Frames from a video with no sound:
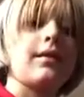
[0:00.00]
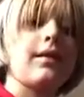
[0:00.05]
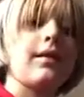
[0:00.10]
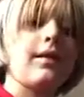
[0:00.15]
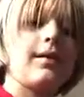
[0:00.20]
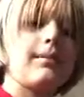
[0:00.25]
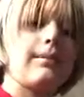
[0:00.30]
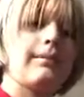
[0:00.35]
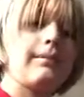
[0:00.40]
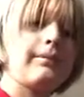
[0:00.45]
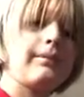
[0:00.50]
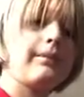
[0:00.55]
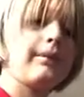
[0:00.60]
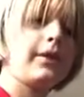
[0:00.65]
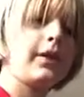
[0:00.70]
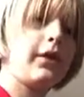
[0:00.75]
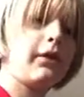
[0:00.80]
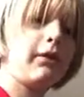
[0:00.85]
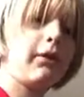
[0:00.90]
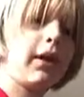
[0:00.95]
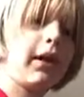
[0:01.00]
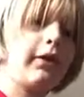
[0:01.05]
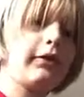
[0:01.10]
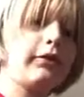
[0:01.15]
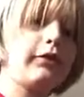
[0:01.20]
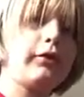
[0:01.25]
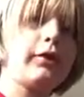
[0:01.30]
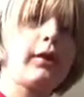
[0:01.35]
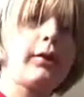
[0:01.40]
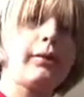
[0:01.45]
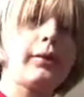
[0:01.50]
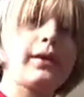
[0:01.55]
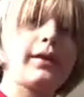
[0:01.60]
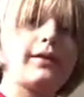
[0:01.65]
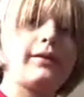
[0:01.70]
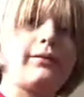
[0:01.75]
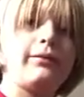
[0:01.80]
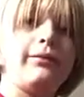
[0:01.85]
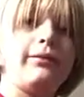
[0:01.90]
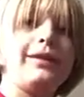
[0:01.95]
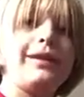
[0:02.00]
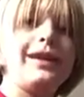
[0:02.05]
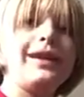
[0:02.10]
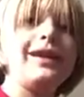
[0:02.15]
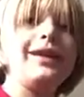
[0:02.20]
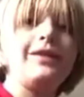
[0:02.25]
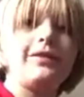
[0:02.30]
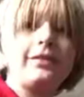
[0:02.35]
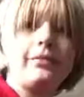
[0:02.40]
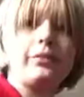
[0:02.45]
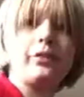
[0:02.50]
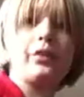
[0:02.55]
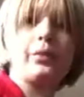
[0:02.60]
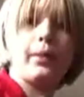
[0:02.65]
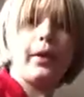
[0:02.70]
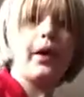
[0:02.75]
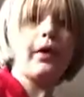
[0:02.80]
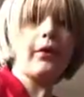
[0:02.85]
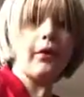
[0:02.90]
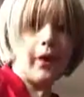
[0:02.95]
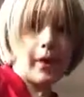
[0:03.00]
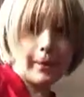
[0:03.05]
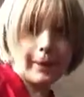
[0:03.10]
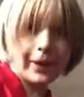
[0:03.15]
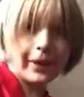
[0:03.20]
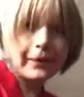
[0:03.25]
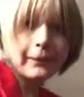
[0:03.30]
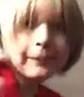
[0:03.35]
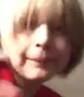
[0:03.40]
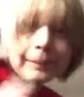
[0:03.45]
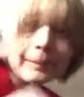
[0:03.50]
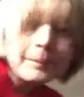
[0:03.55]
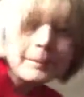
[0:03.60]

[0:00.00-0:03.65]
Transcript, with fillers: um, you know, Cartoon Network needs new programming.